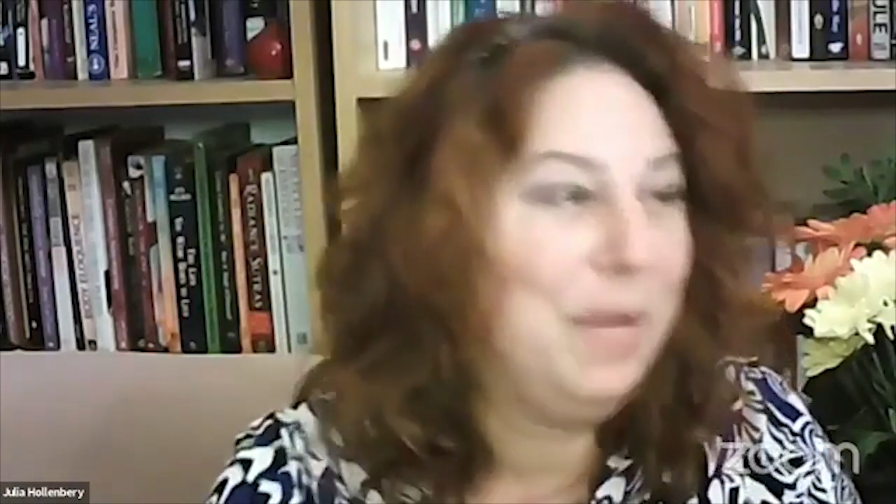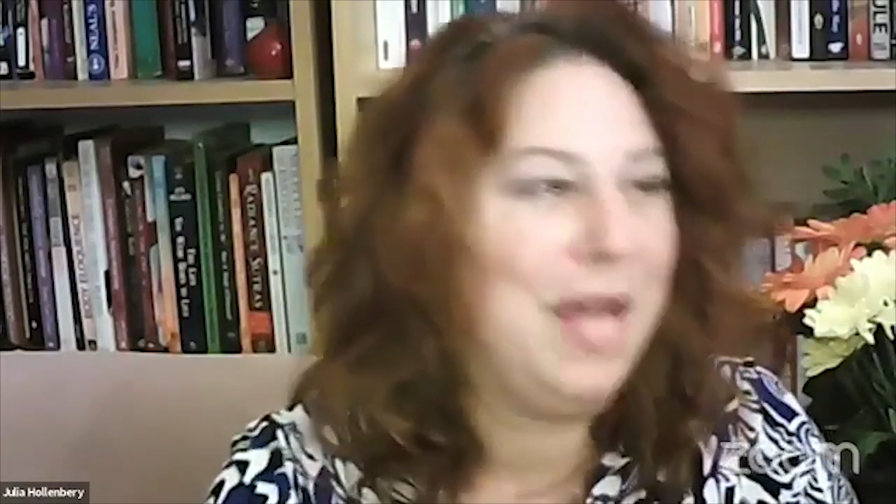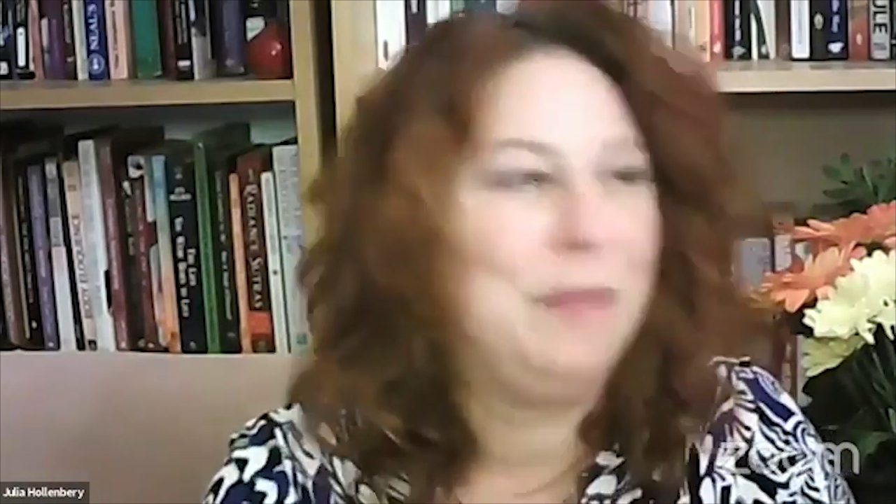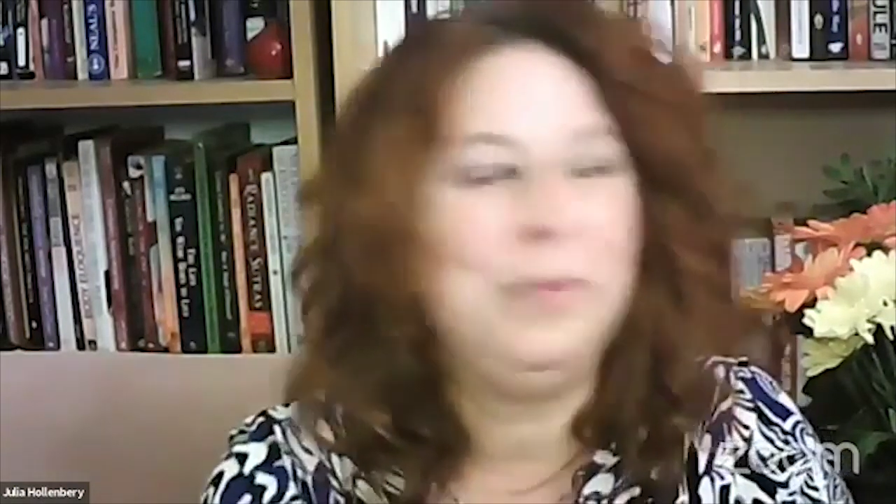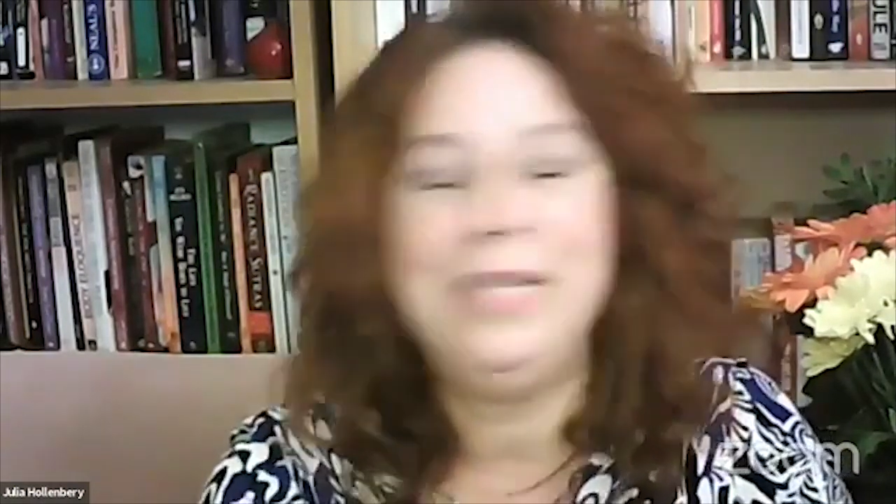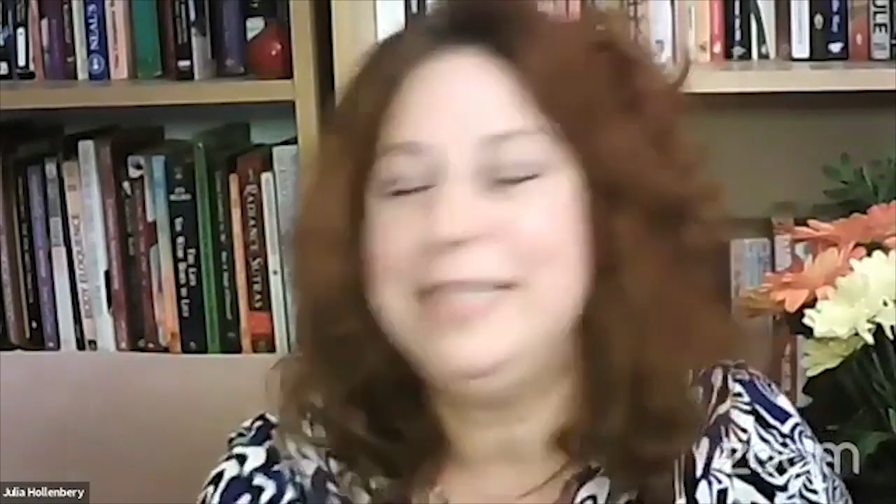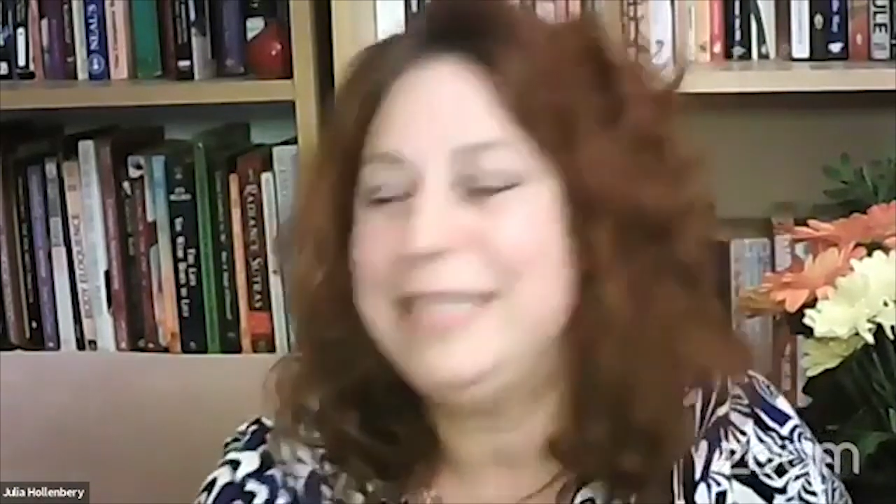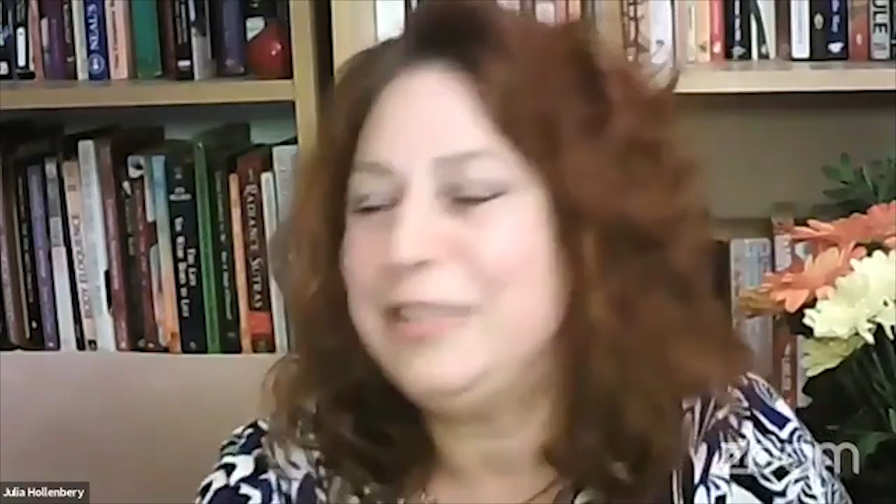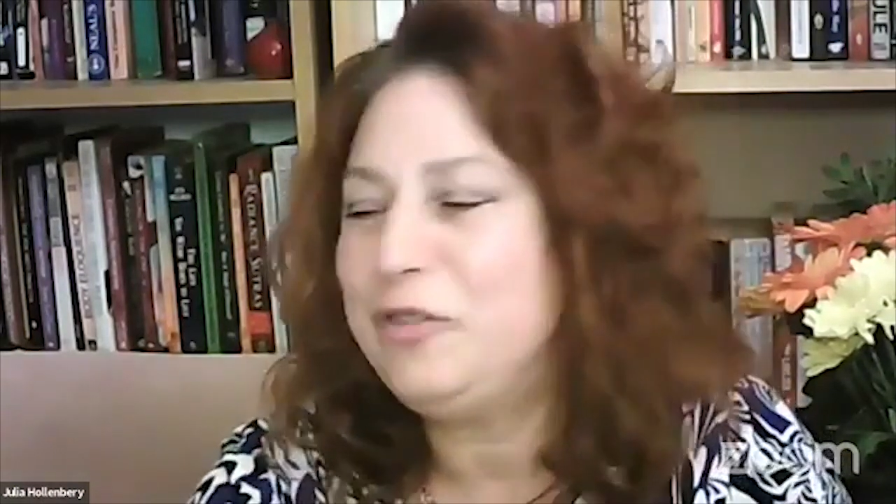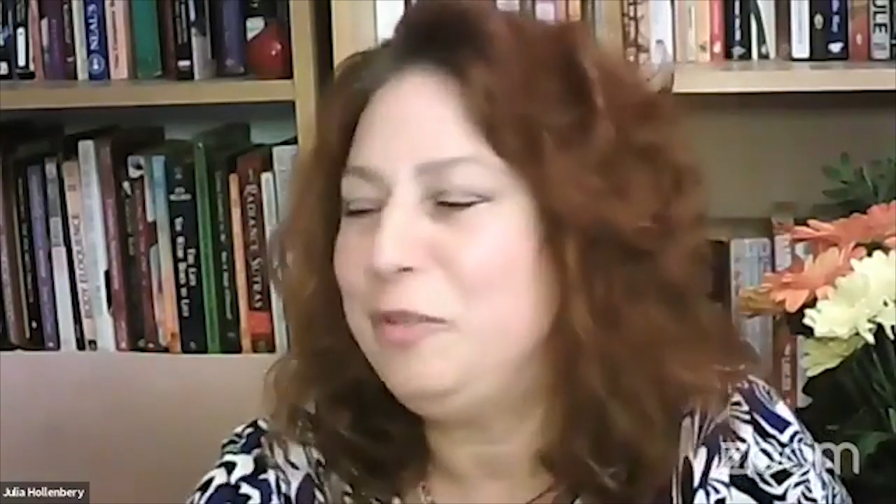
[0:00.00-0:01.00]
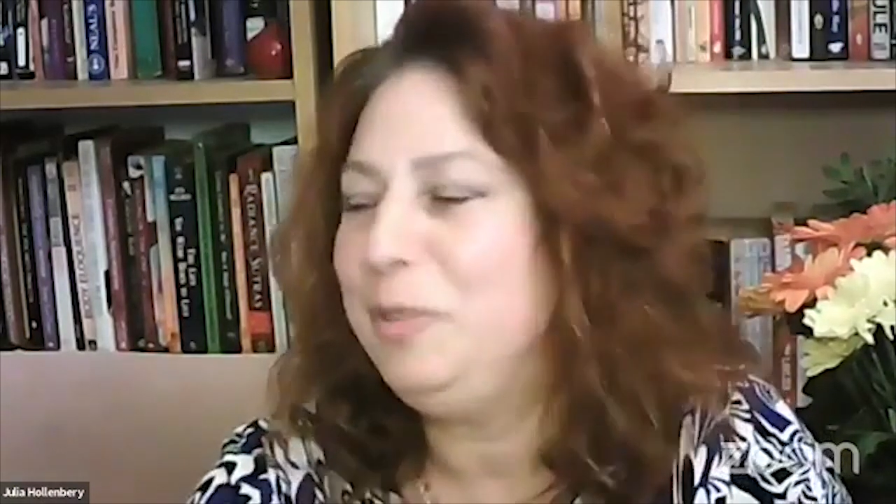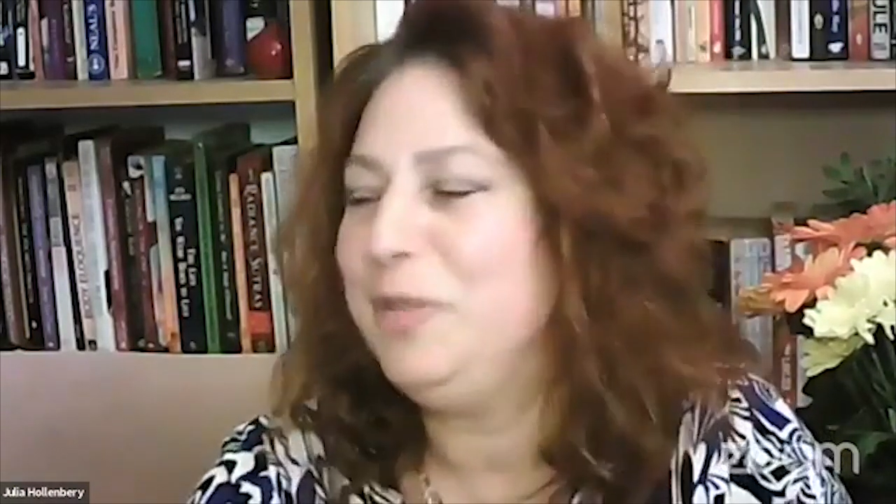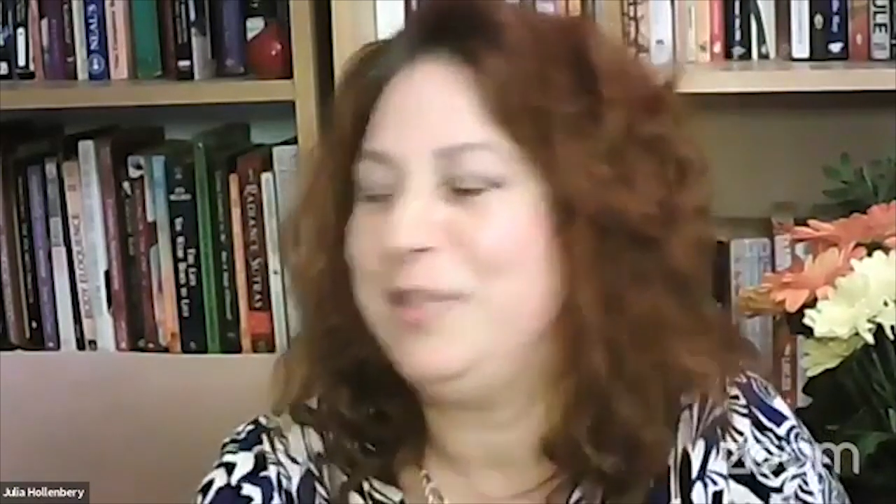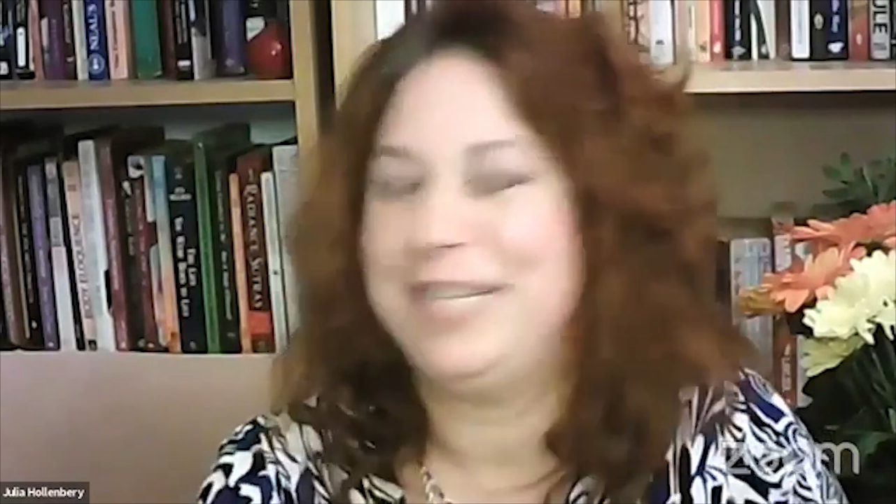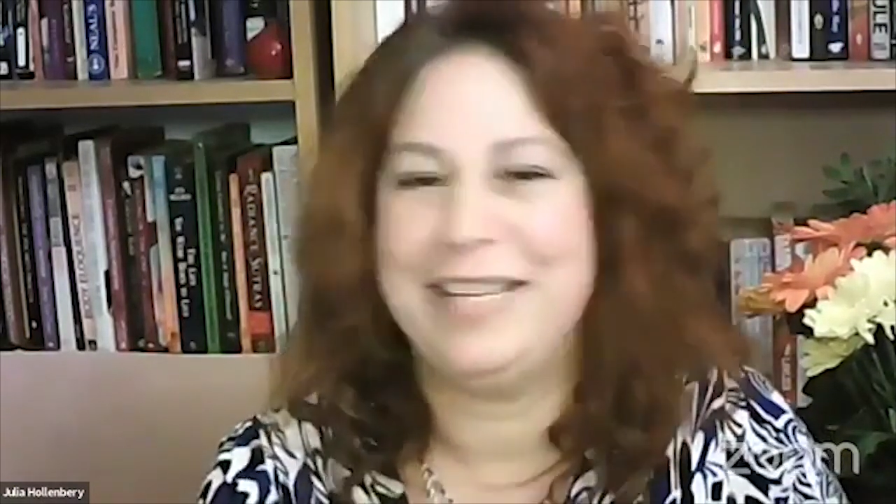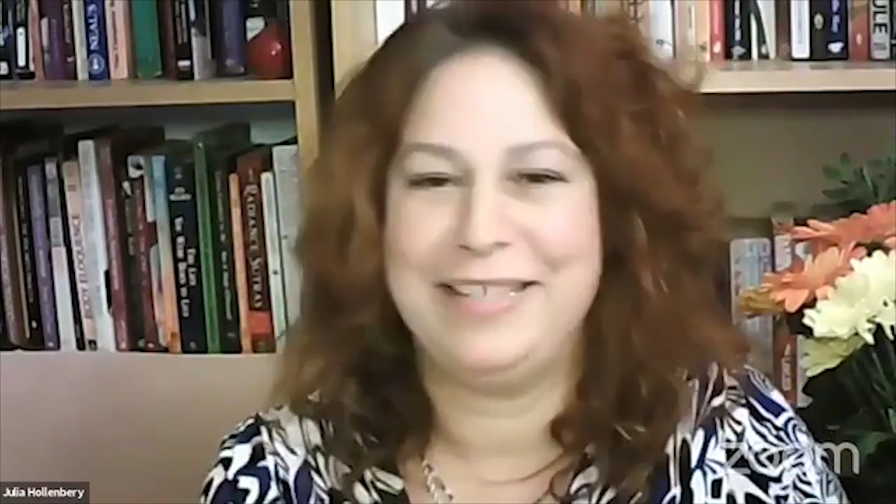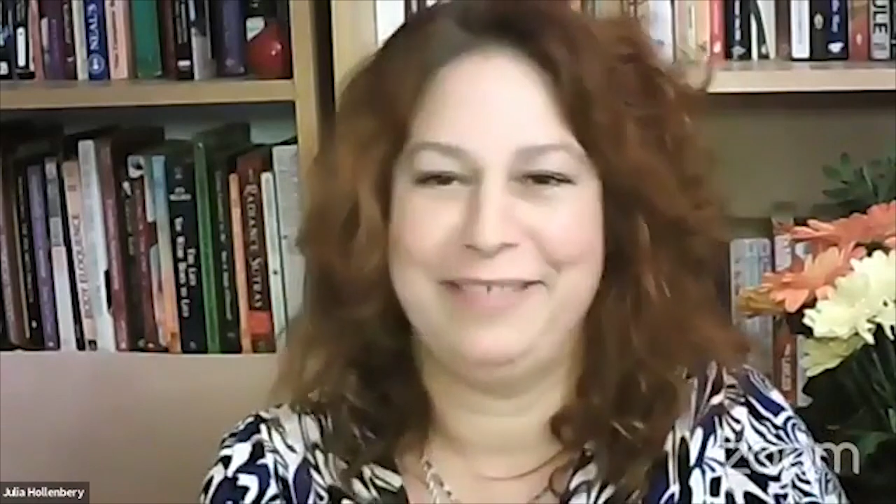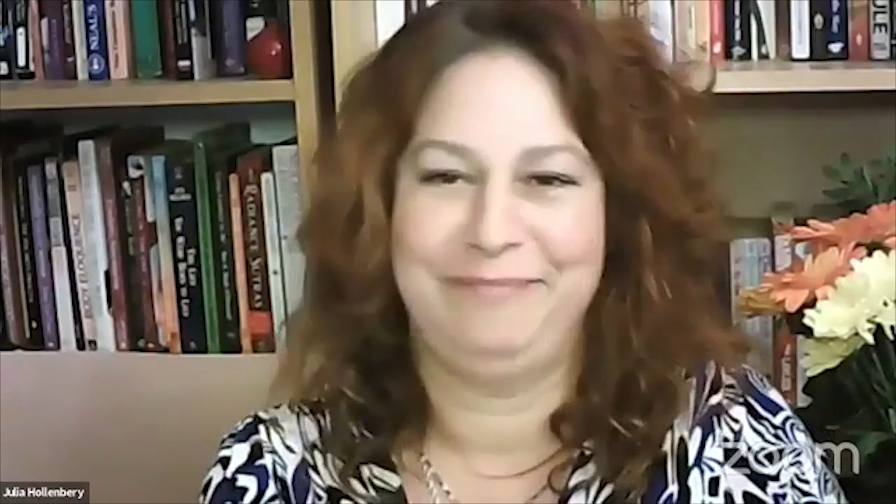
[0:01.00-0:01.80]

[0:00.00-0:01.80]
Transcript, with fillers: had been distributed